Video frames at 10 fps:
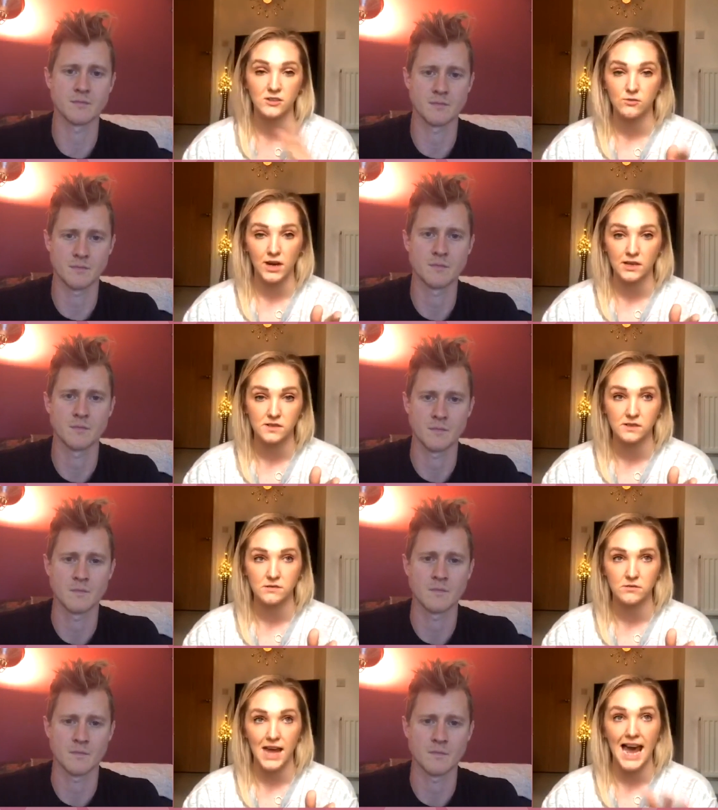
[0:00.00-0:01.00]
Speaker 1: race
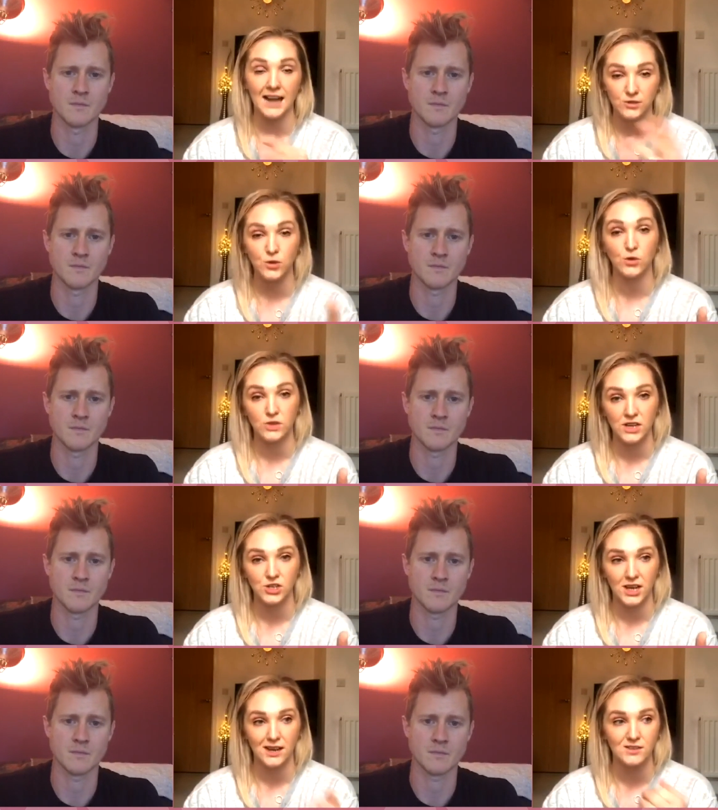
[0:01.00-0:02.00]
at all this
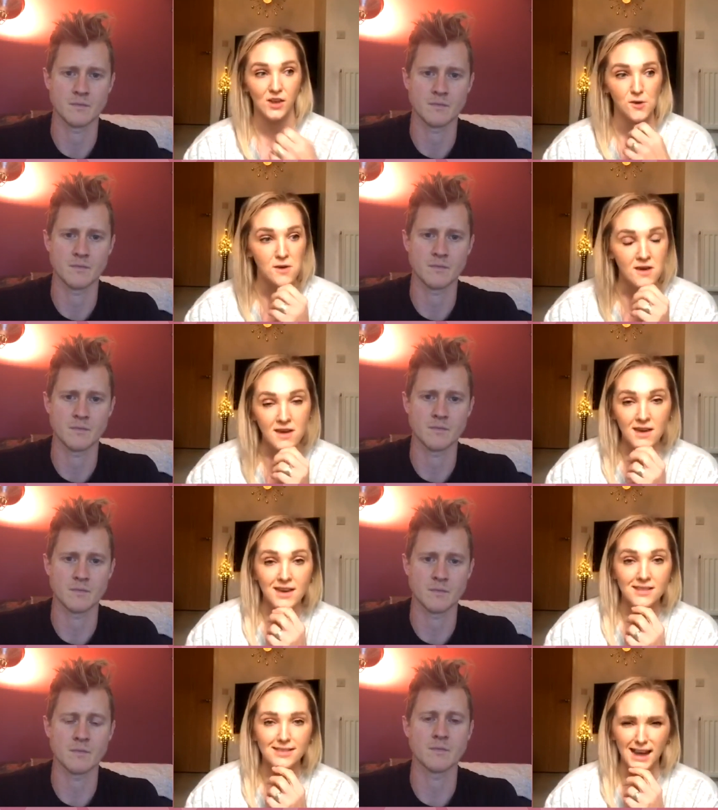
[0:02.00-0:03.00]
year, so
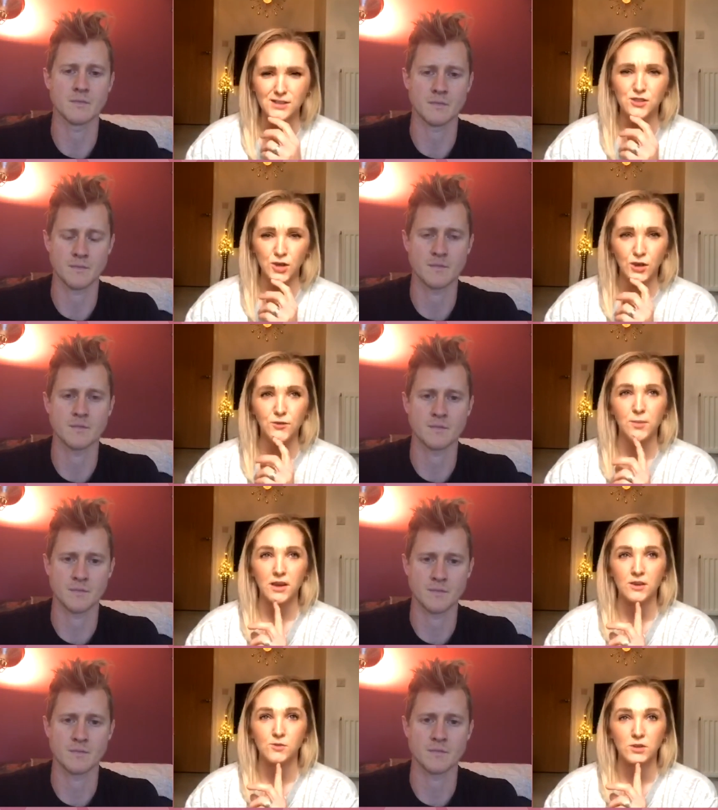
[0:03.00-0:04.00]
that's tough
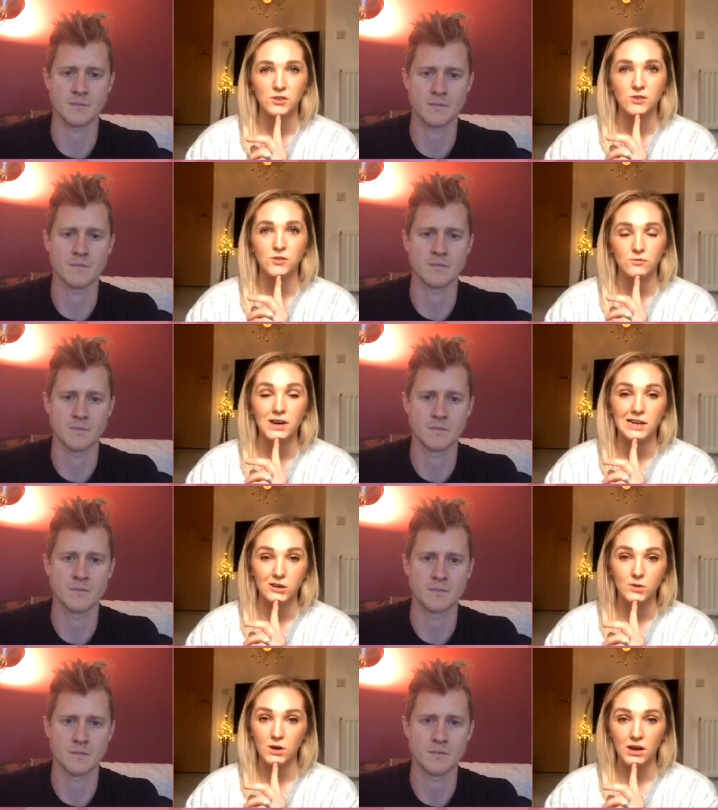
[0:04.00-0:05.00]
because we've done some really good
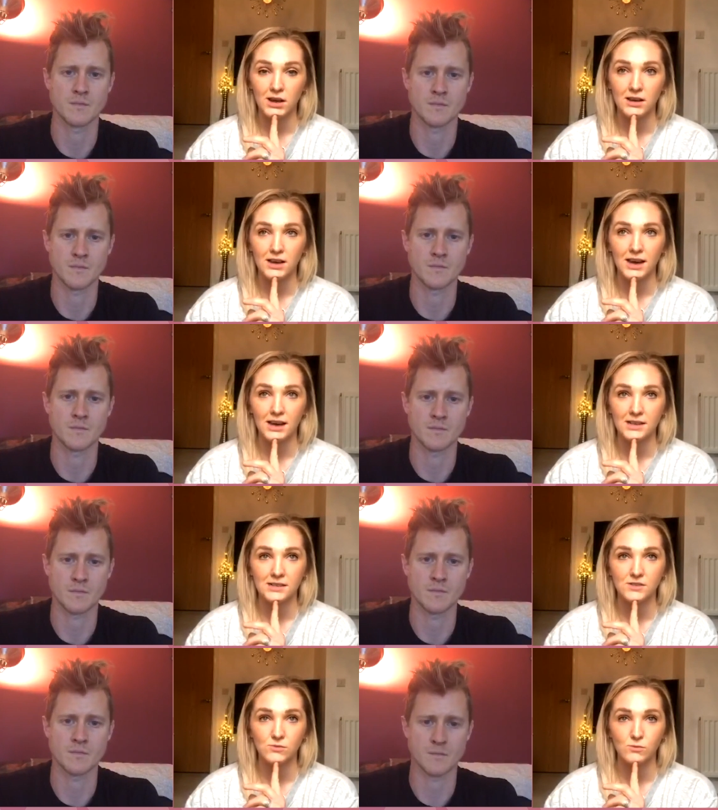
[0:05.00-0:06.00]
work, and
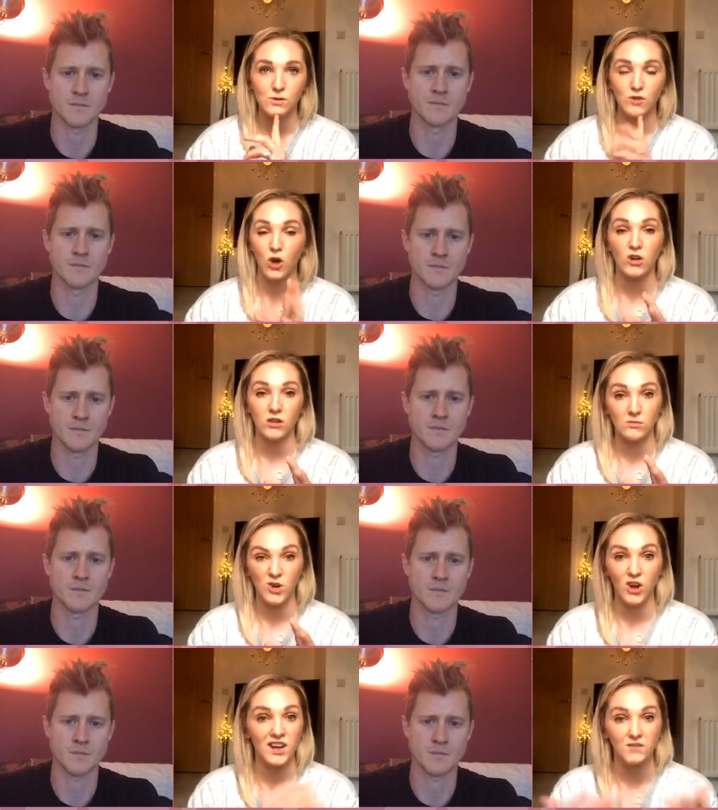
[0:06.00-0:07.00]
we're mm. not we're not going
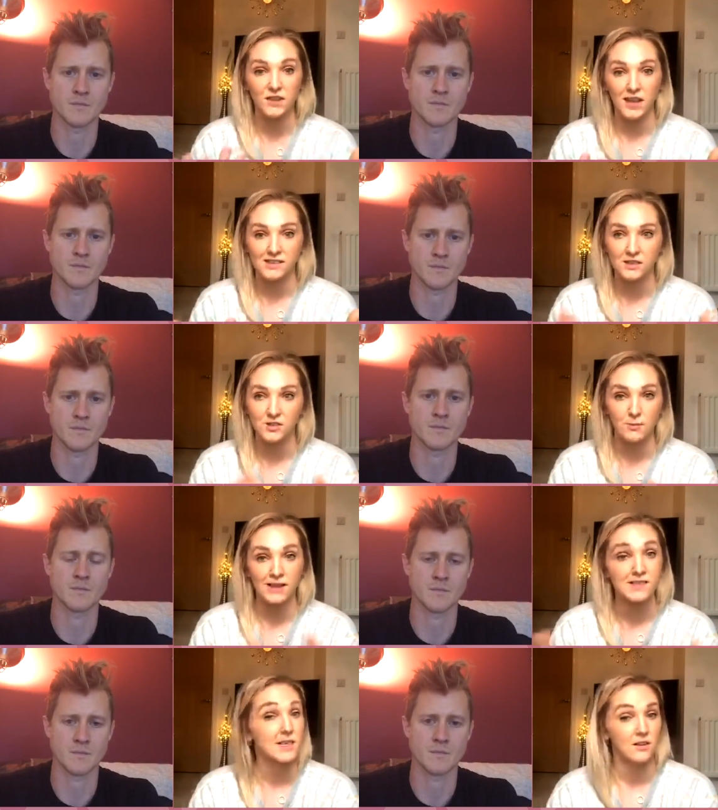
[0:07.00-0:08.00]
to even get to
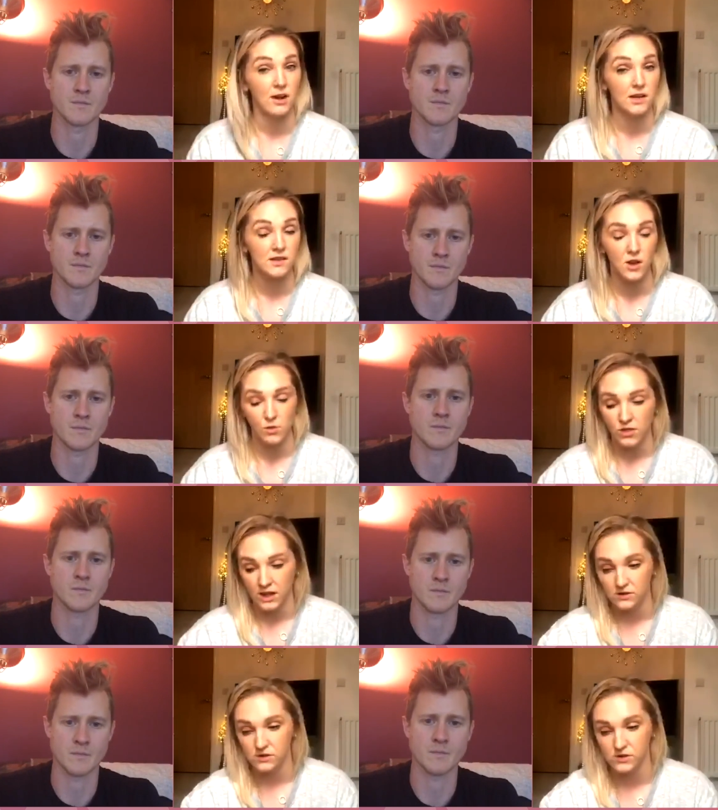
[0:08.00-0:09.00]
domestically race. I don't think
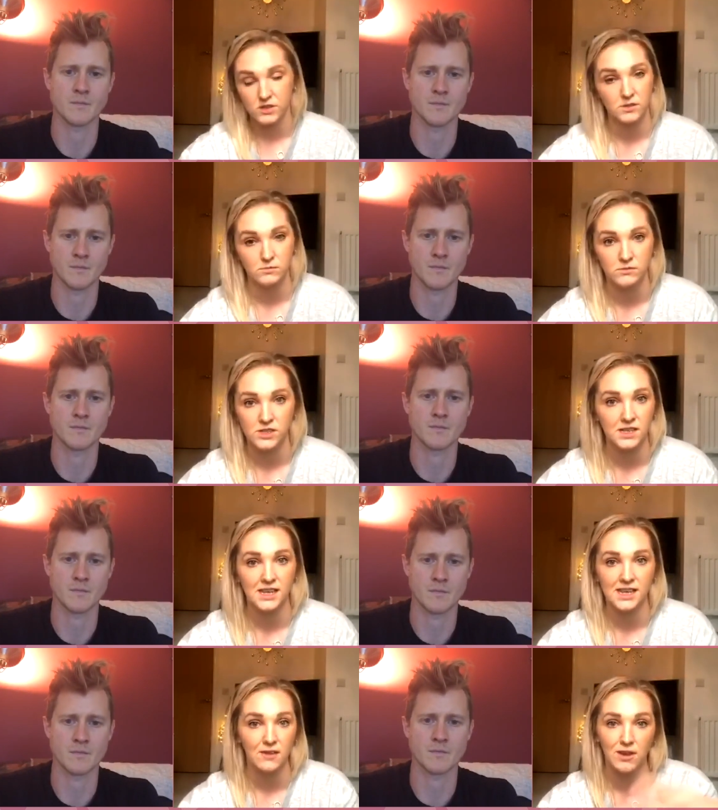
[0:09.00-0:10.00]
just to to
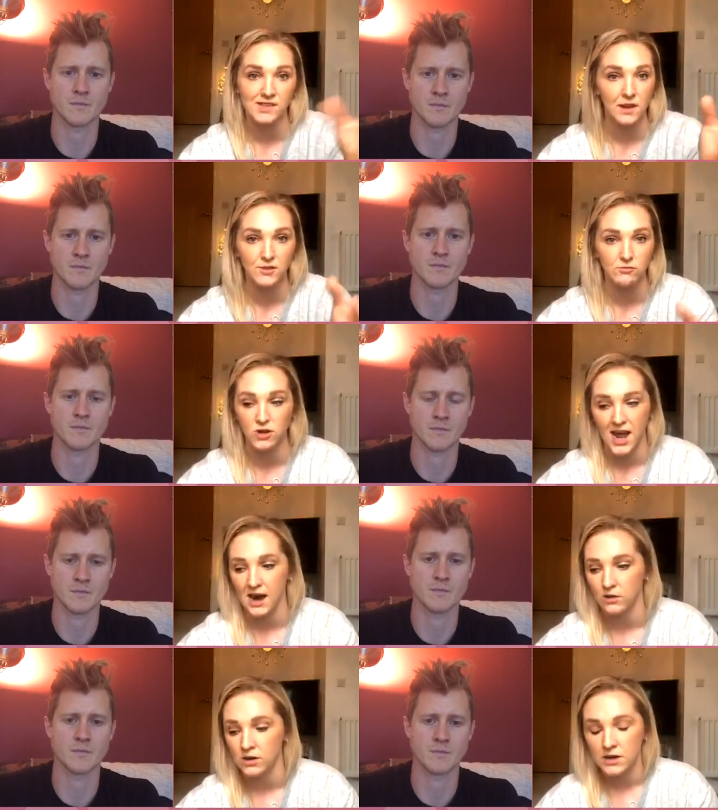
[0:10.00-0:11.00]
give ourselves a run out,
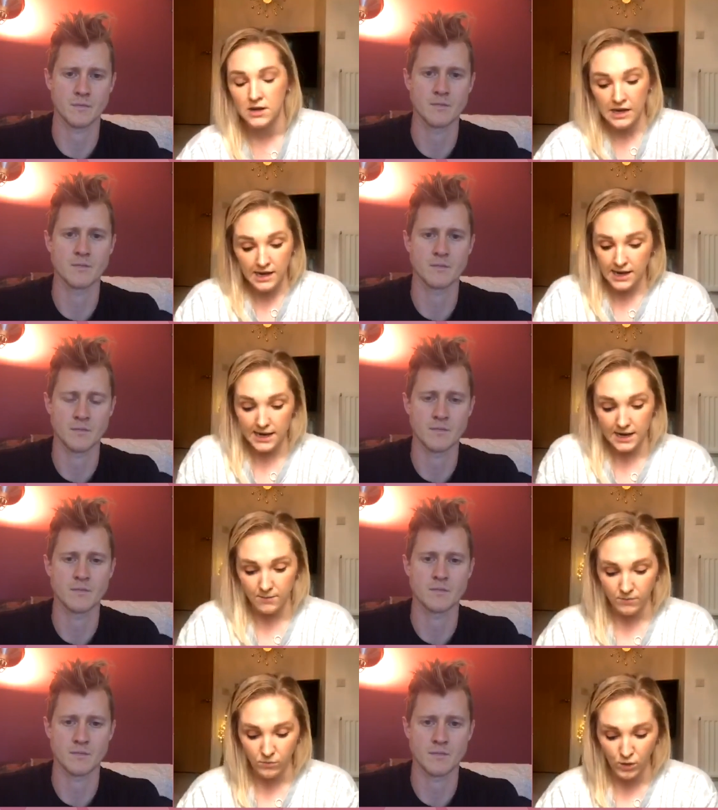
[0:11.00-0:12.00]
um,
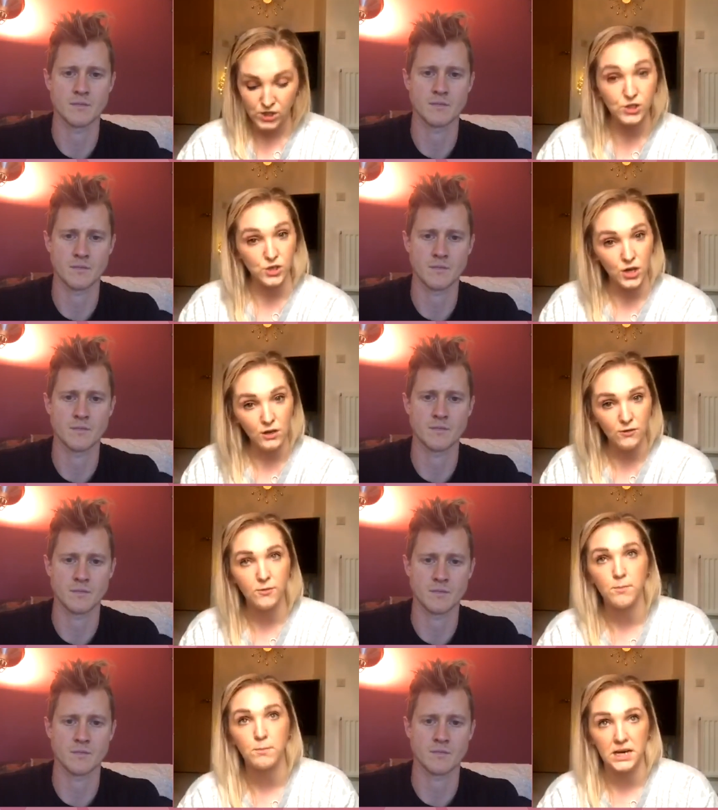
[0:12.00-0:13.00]
which is tough.
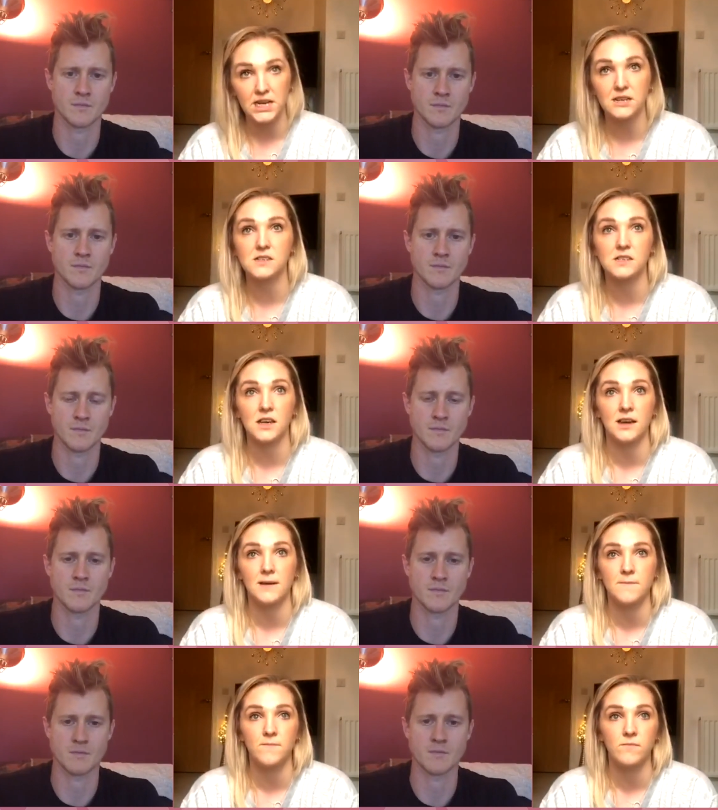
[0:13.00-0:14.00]
But um,
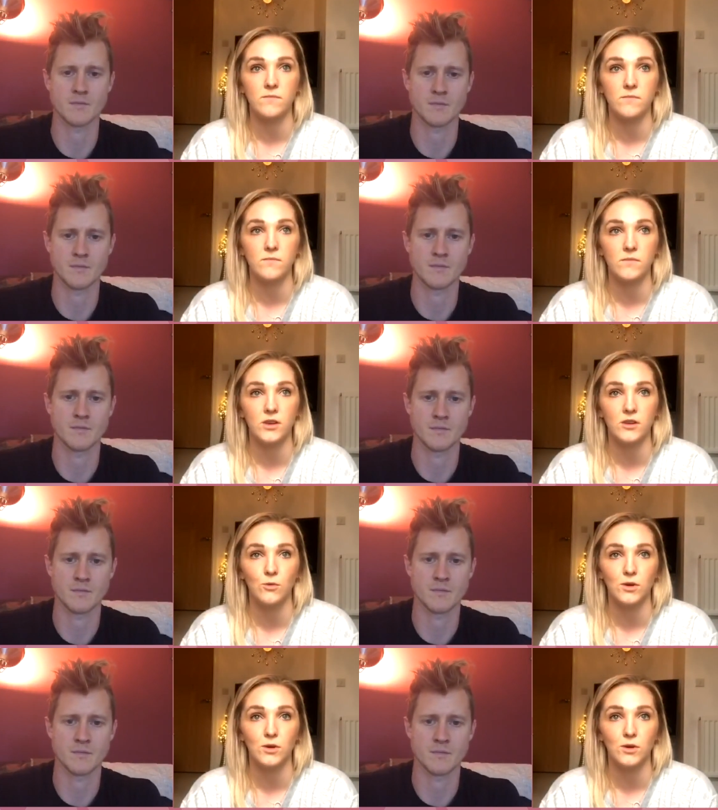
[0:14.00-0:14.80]
you know, we,